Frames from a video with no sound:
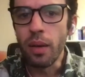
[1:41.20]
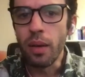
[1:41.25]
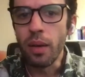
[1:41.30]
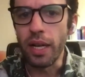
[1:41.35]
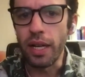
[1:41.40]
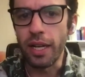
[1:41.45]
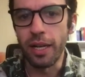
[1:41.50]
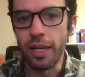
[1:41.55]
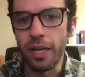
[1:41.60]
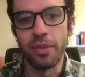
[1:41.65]
When
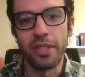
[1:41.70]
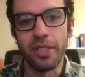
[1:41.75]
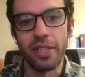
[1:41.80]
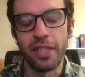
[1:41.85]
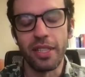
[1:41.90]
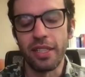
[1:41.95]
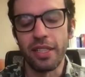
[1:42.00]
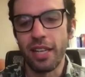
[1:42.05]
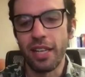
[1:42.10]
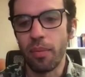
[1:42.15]
it comes to
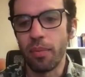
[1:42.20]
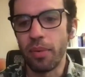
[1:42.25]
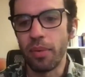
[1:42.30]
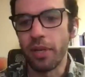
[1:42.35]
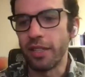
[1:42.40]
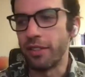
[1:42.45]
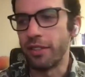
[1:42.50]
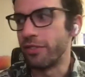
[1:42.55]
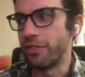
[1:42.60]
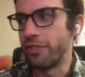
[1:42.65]
the topic
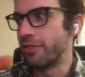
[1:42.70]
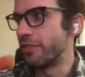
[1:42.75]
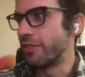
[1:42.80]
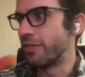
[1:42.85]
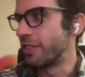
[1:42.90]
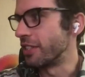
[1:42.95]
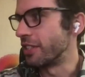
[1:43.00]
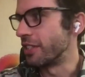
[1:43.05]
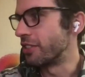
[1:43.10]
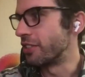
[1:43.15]
of
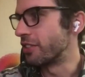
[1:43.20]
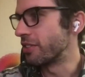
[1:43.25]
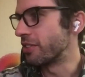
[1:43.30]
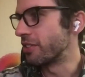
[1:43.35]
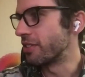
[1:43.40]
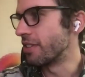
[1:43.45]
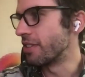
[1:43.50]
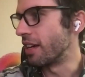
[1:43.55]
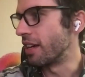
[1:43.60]
this